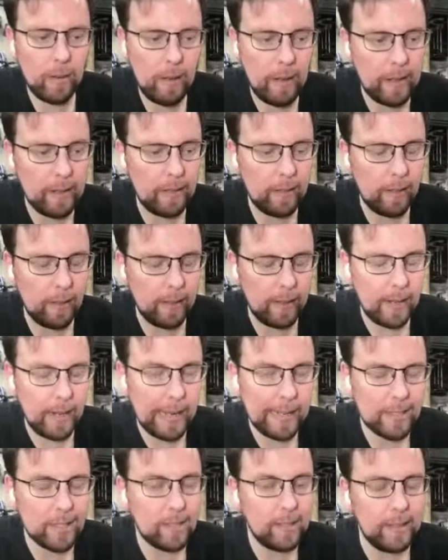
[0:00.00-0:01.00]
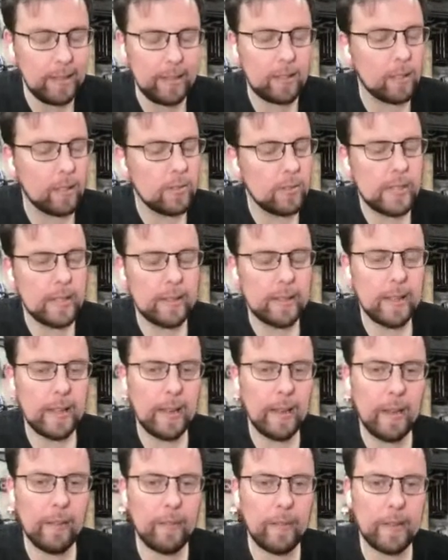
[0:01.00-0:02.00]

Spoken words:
And I actually don't think they have.